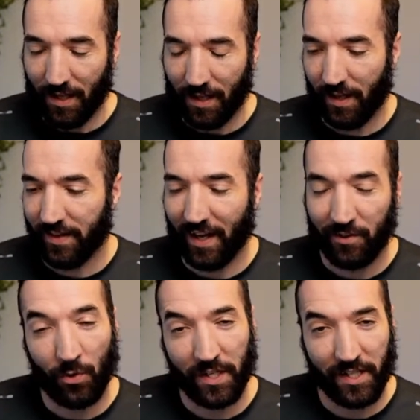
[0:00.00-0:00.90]
not
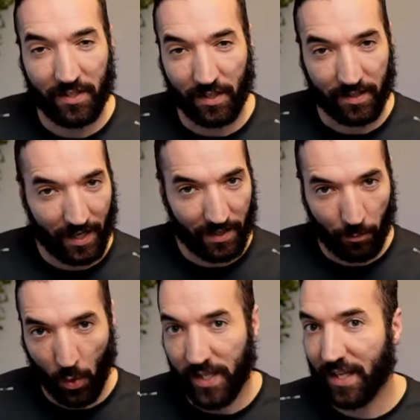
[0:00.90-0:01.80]
only to kind of
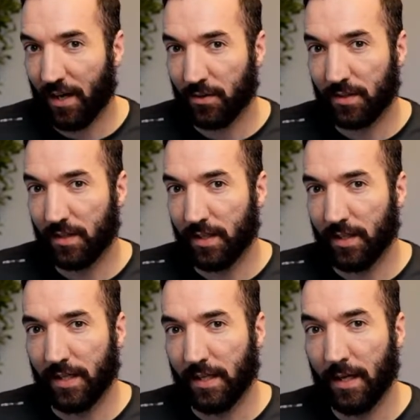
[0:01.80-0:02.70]
point out
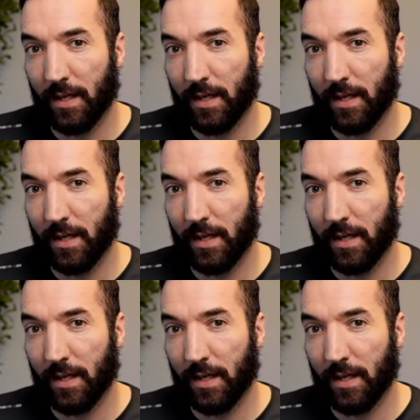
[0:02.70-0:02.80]
the